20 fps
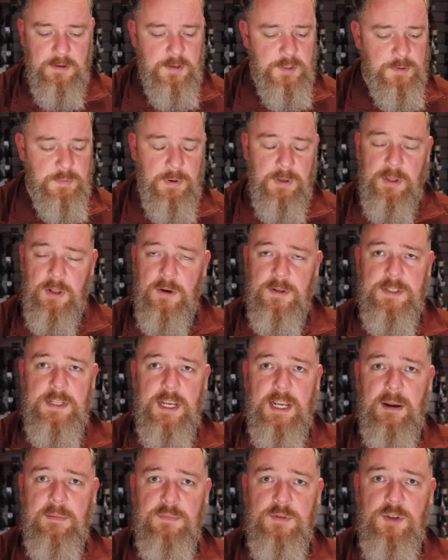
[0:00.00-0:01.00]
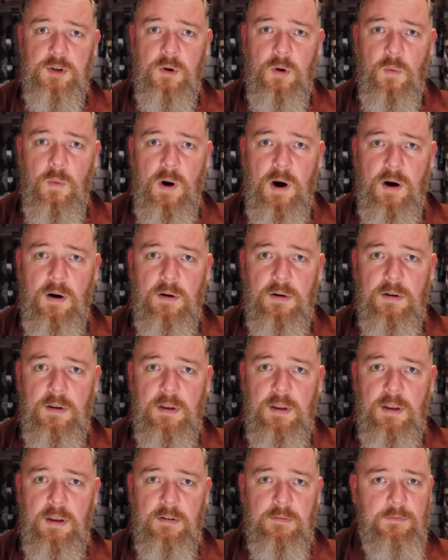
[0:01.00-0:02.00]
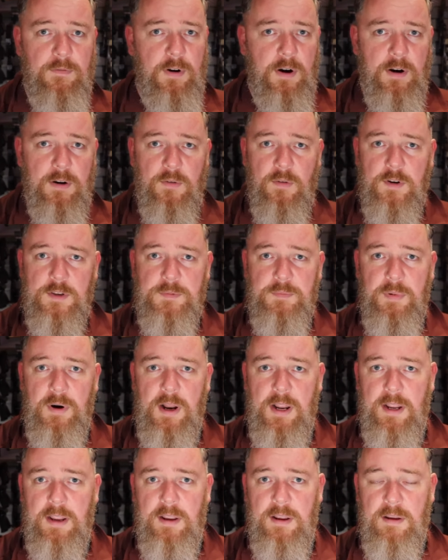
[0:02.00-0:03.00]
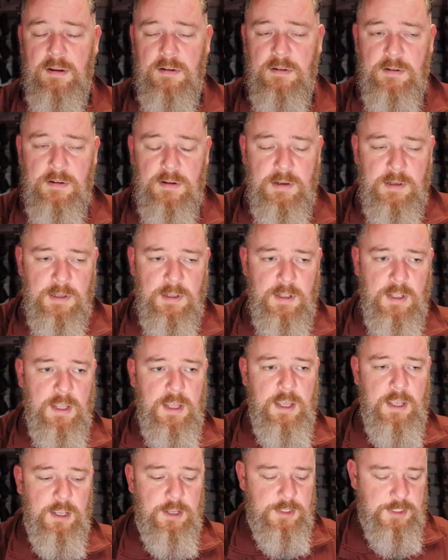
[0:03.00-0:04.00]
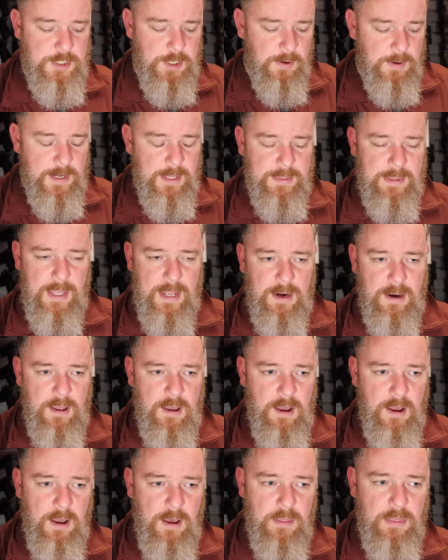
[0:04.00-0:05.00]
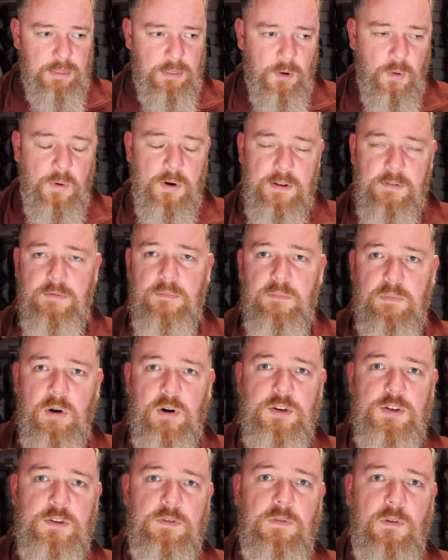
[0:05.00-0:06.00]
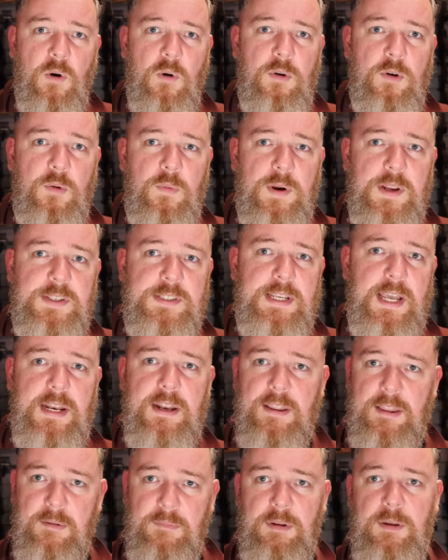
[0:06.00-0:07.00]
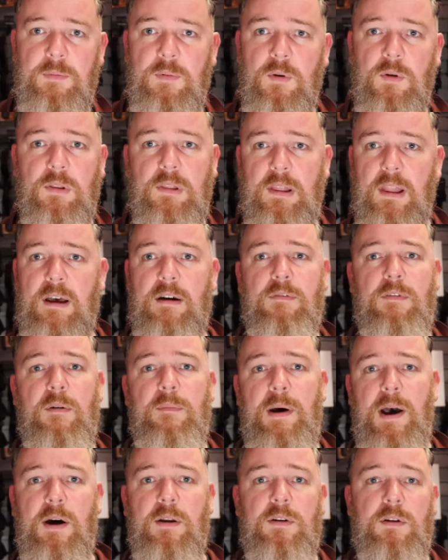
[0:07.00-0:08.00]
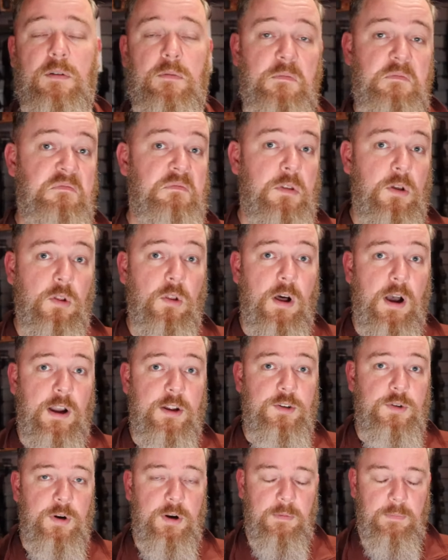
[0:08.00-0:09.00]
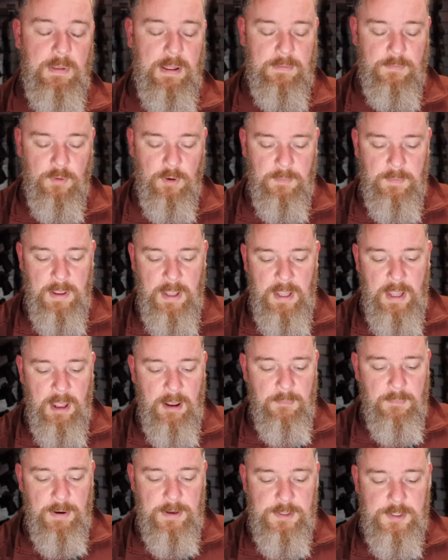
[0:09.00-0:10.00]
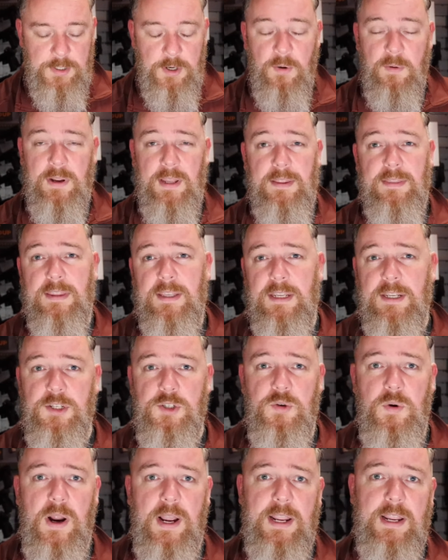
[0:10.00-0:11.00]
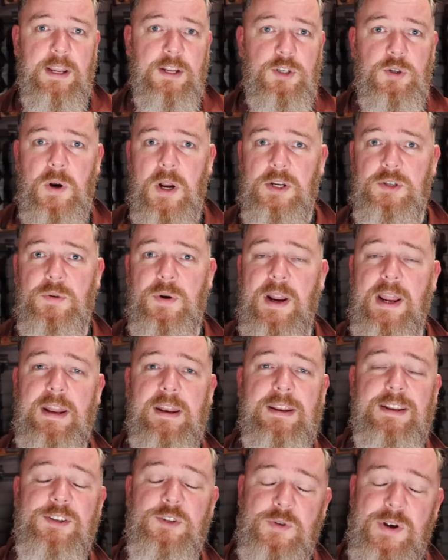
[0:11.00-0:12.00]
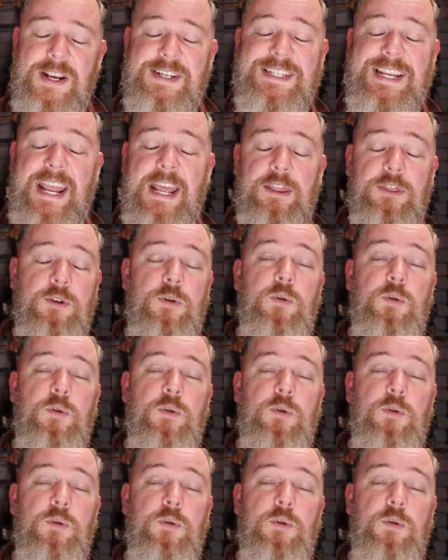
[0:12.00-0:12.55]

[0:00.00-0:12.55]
Spring-loaded take up to a wall, very crisp break. You still get that authoritative push forward reset that people love about the Glock trigger platform, but you don't get the dragging a trash can